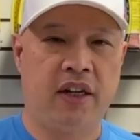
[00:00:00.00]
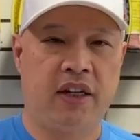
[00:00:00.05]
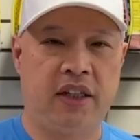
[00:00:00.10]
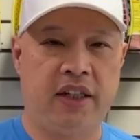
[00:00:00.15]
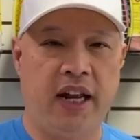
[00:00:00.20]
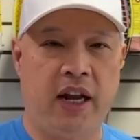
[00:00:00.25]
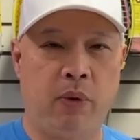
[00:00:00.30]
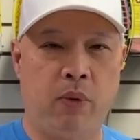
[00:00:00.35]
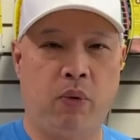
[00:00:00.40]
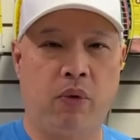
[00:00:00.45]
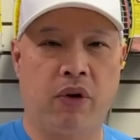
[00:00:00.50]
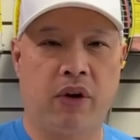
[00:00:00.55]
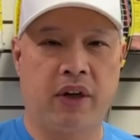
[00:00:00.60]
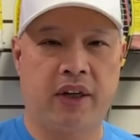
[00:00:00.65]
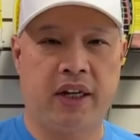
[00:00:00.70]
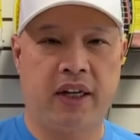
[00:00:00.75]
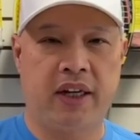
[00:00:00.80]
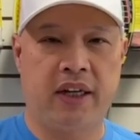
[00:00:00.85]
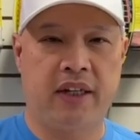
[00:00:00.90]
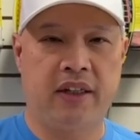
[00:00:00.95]
network
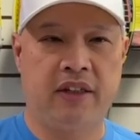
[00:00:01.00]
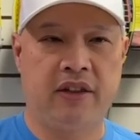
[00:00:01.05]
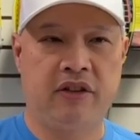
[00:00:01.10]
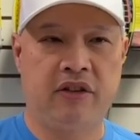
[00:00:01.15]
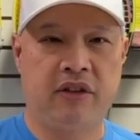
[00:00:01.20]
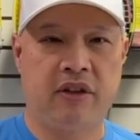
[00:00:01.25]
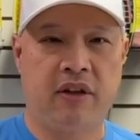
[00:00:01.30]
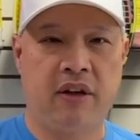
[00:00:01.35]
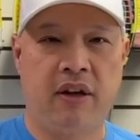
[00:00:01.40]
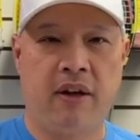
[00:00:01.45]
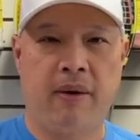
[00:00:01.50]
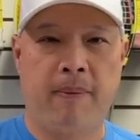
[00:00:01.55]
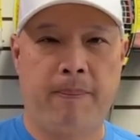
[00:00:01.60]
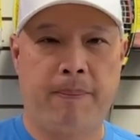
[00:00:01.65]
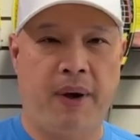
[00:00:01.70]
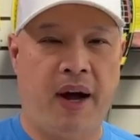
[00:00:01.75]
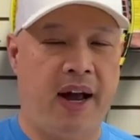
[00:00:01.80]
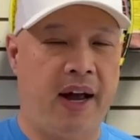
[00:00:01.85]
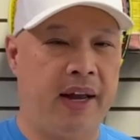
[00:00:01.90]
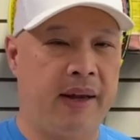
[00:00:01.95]
is
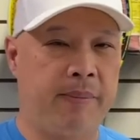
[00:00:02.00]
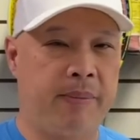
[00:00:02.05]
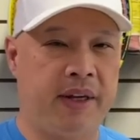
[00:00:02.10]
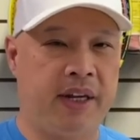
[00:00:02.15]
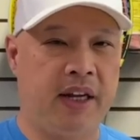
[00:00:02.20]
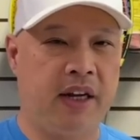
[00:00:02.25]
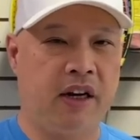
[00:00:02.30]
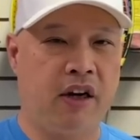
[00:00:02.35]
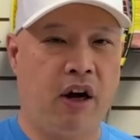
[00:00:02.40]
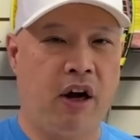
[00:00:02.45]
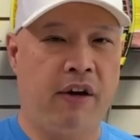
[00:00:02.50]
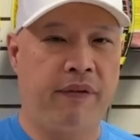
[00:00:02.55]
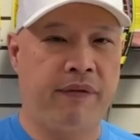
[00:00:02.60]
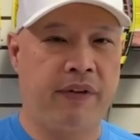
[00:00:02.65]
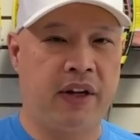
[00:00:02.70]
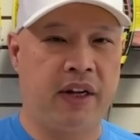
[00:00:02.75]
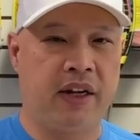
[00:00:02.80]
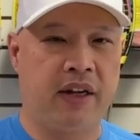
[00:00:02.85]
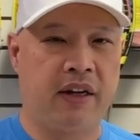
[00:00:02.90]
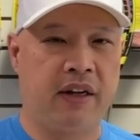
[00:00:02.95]

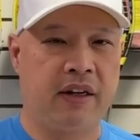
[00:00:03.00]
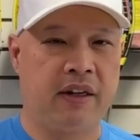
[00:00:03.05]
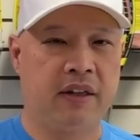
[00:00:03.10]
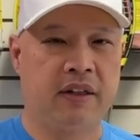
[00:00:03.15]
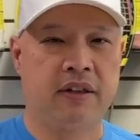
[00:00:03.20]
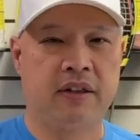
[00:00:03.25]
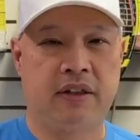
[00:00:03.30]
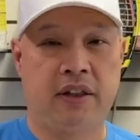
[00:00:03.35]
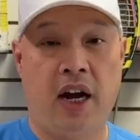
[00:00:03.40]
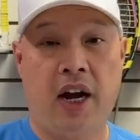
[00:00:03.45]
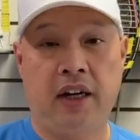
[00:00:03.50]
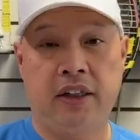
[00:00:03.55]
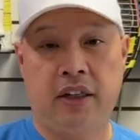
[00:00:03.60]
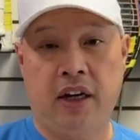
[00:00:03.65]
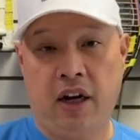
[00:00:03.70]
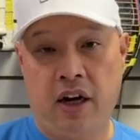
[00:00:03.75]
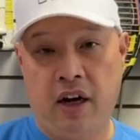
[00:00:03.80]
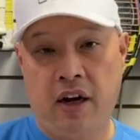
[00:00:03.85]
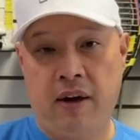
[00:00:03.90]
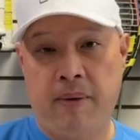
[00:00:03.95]

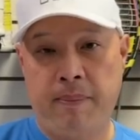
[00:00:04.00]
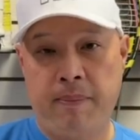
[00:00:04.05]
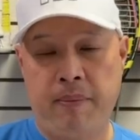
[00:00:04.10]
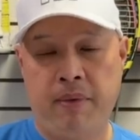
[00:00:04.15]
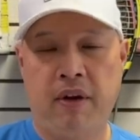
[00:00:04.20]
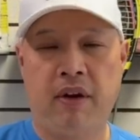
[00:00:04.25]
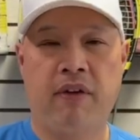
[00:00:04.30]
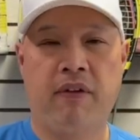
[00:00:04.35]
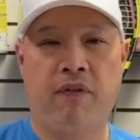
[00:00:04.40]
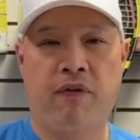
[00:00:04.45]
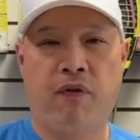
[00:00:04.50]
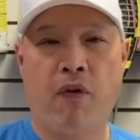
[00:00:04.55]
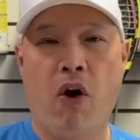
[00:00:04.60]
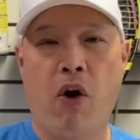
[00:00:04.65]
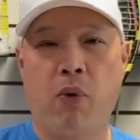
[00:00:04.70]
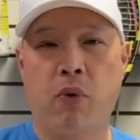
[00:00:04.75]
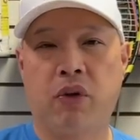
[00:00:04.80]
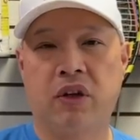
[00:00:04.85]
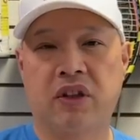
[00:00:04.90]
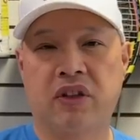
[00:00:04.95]

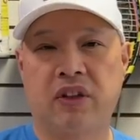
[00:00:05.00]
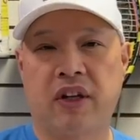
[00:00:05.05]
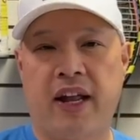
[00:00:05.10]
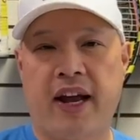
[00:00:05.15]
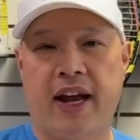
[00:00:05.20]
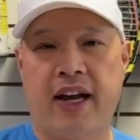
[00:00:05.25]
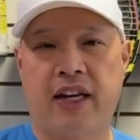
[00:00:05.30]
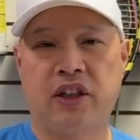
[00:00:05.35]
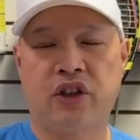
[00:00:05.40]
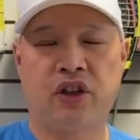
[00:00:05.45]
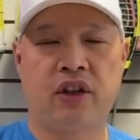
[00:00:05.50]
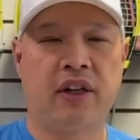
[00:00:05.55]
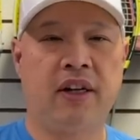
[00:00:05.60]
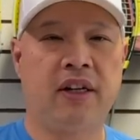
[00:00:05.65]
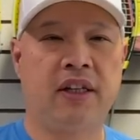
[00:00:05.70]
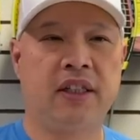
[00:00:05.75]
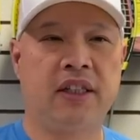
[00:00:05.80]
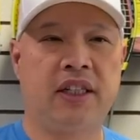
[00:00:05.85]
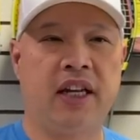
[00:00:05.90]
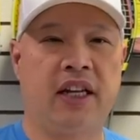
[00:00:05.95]

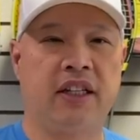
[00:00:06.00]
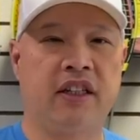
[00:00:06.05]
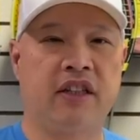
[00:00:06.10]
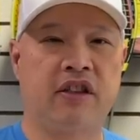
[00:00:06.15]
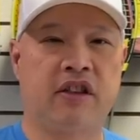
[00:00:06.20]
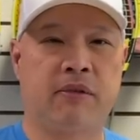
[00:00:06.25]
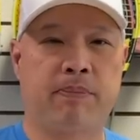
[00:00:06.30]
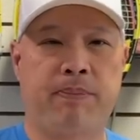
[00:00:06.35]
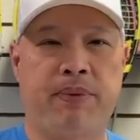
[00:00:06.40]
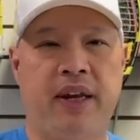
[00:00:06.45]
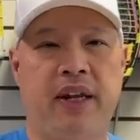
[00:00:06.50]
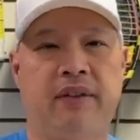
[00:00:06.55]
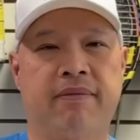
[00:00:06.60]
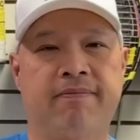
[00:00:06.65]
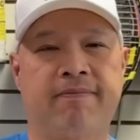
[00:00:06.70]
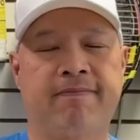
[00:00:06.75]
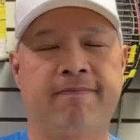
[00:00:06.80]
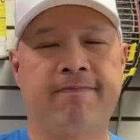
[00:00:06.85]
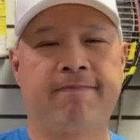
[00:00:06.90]
buymeacoffee.com/tennisspin.